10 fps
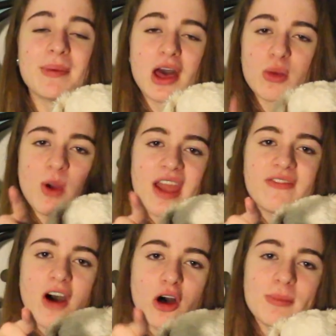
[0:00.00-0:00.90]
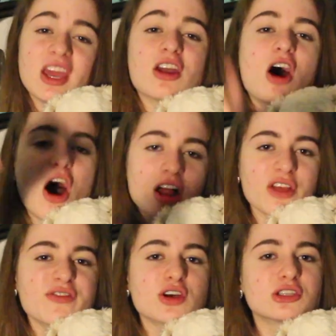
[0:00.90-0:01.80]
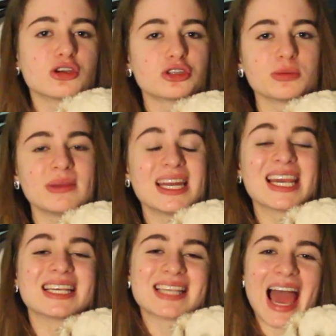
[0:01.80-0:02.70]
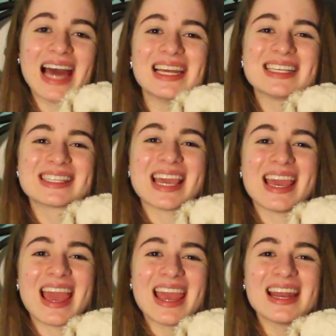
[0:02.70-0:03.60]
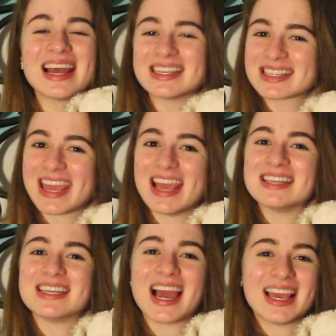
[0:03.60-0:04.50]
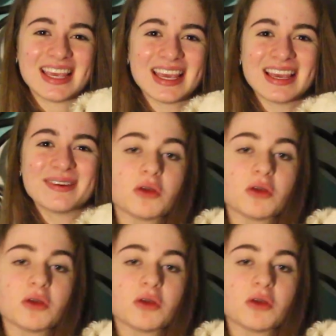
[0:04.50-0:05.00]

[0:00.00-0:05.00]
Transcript: By the way, follow me on all of those social medias at SK8SKATIE.